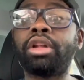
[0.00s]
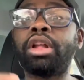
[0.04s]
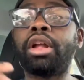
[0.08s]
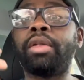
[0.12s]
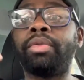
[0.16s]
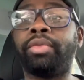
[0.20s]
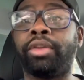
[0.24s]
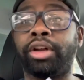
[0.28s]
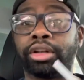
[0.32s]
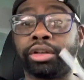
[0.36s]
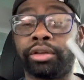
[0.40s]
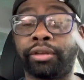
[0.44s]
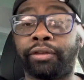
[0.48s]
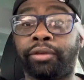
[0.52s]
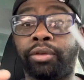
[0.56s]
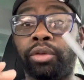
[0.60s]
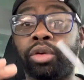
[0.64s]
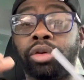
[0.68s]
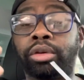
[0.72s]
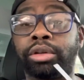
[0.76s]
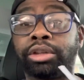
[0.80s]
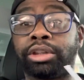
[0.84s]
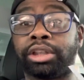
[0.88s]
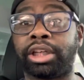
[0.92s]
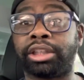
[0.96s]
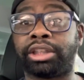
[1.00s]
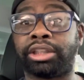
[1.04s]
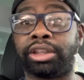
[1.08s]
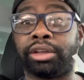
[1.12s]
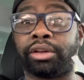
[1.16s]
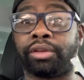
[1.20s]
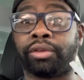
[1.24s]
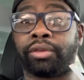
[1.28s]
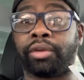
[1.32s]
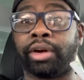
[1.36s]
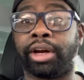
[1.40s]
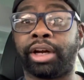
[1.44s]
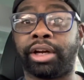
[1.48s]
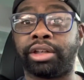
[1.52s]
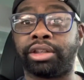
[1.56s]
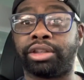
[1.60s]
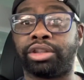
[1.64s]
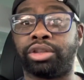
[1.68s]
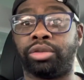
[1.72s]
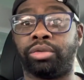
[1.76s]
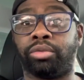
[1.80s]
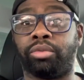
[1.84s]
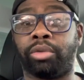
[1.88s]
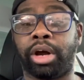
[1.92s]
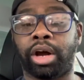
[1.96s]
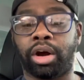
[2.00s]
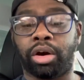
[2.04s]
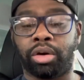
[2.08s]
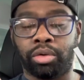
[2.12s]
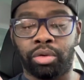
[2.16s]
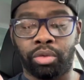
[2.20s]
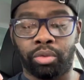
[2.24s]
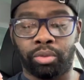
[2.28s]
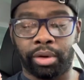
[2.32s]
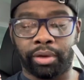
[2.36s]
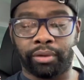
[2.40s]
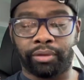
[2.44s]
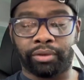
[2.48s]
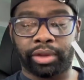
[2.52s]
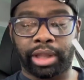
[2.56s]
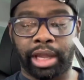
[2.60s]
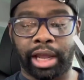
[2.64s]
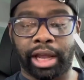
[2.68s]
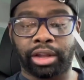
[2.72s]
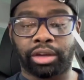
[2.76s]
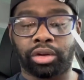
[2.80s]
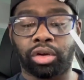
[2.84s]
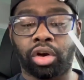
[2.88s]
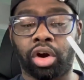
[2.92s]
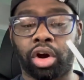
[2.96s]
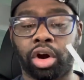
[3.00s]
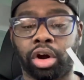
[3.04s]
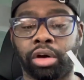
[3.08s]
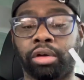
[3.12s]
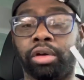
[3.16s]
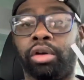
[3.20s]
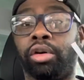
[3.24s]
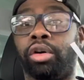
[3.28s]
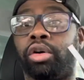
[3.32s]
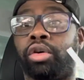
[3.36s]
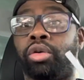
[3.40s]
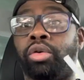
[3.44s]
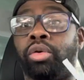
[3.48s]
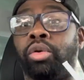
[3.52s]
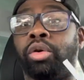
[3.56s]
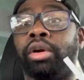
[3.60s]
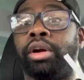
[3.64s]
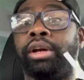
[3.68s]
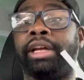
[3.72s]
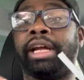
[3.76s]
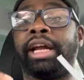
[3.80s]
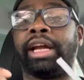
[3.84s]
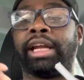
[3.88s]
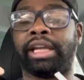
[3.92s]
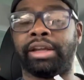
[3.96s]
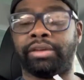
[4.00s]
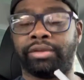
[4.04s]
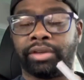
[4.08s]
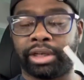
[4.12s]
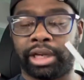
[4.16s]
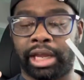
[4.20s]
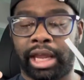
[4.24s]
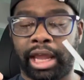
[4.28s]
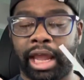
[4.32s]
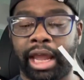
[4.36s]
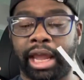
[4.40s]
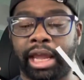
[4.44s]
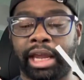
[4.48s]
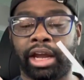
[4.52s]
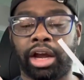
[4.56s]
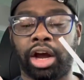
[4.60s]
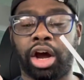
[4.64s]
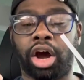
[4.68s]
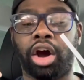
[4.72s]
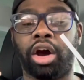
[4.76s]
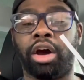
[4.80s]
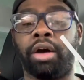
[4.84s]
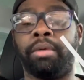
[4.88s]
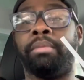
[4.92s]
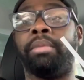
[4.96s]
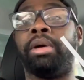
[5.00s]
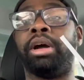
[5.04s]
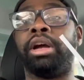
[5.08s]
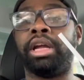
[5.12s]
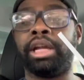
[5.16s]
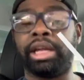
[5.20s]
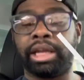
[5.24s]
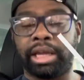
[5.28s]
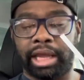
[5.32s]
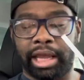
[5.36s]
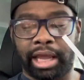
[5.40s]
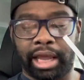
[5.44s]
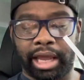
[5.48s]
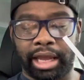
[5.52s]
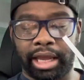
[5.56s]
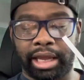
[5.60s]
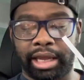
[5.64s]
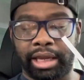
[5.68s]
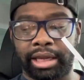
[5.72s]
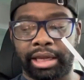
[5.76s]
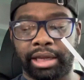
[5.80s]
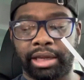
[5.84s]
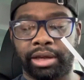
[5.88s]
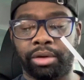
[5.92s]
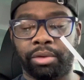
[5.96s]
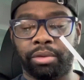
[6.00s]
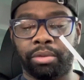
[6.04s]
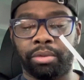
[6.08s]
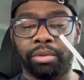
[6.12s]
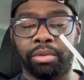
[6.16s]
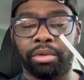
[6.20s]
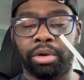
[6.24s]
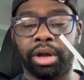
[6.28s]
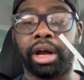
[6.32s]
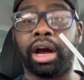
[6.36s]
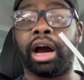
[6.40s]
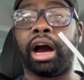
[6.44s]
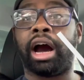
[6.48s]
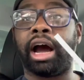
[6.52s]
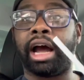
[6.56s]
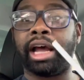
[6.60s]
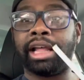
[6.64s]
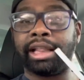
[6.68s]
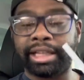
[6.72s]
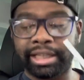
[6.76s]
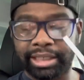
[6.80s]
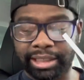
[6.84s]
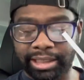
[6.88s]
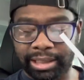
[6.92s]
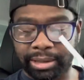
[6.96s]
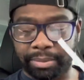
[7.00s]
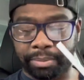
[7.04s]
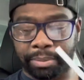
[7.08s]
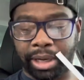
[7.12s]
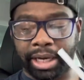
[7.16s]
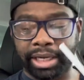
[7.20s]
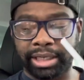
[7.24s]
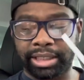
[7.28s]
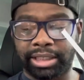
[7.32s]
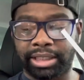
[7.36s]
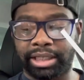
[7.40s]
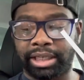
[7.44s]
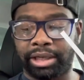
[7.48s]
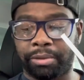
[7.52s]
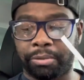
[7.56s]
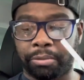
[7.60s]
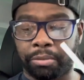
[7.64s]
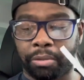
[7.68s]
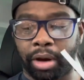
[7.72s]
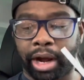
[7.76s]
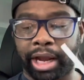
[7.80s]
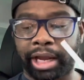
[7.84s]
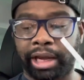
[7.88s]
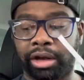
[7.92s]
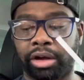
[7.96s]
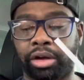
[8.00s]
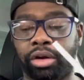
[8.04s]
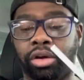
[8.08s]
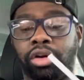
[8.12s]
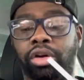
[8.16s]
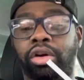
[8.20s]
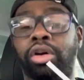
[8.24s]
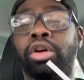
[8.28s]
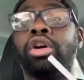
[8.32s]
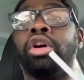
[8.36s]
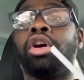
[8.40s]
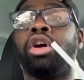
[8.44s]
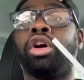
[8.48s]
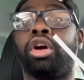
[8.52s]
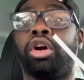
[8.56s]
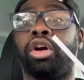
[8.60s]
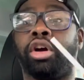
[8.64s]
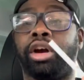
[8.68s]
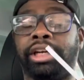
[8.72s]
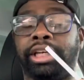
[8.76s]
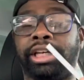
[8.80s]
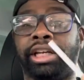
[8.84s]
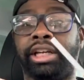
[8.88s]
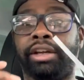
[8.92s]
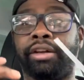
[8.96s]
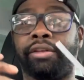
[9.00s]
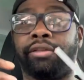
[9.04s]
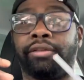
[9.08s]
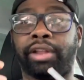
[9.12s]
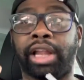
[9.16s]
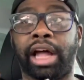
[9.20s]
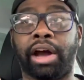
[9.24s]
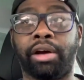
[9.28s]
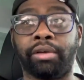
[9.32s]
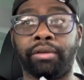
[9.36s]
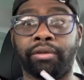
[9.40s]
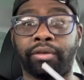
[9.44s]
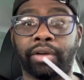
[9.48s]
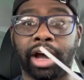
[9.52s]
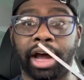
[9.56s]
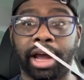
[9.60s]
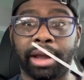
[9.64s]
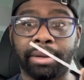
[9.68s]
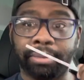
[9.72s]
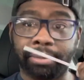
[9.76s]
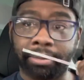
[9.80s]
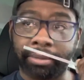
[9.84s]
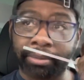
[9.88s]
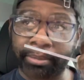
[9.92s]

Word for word: There's a floral touch to this fragrance as well with that taro accord. That gives it a island spicy white gardenia flower vibe.